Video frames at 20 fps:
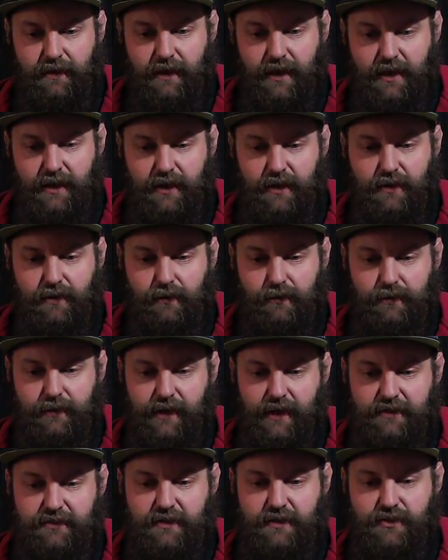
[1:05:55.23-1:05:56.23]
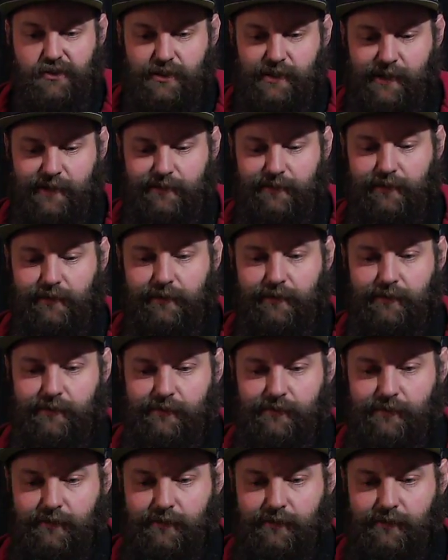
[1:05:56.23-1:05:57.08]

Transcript: And he called us enchanted?